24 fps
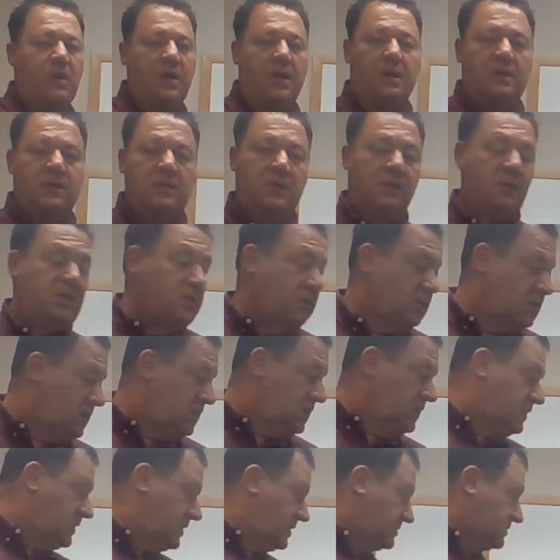one.
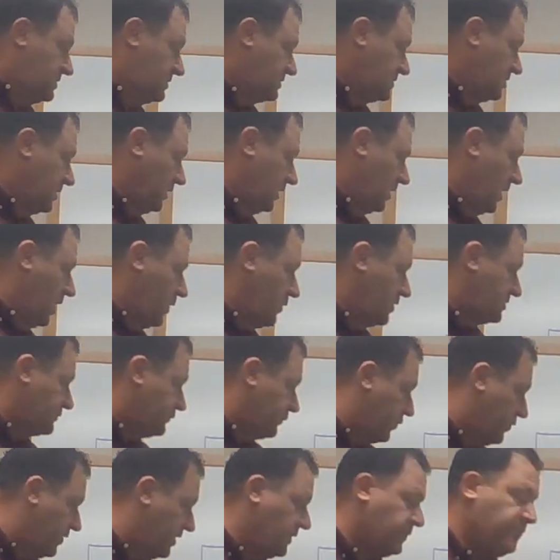This is the
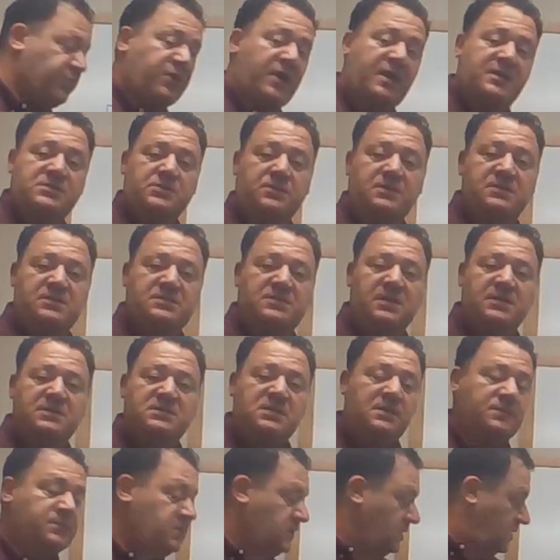lowest point of pressure in the
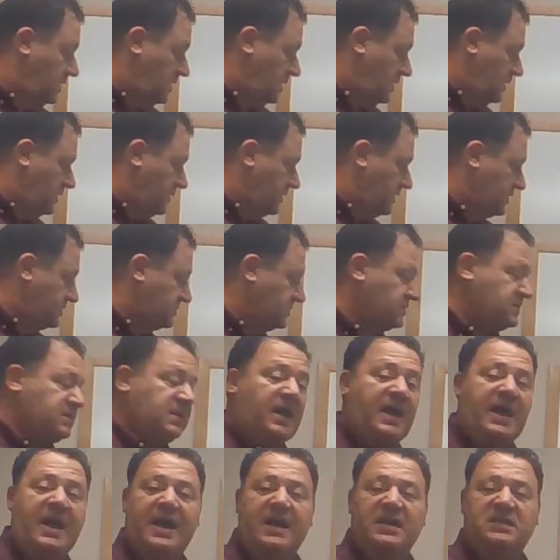system. This is
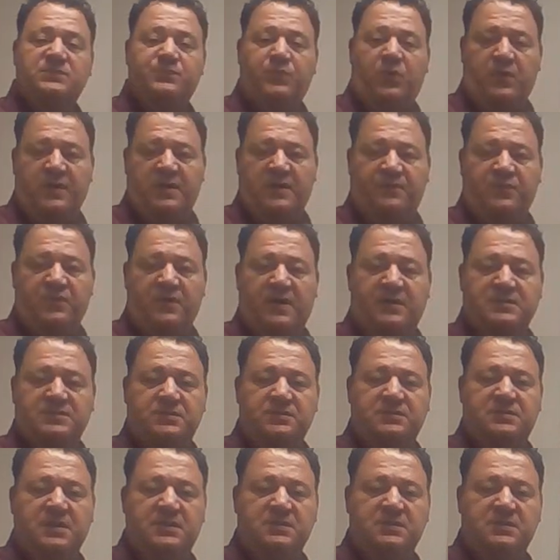the highest point of pressure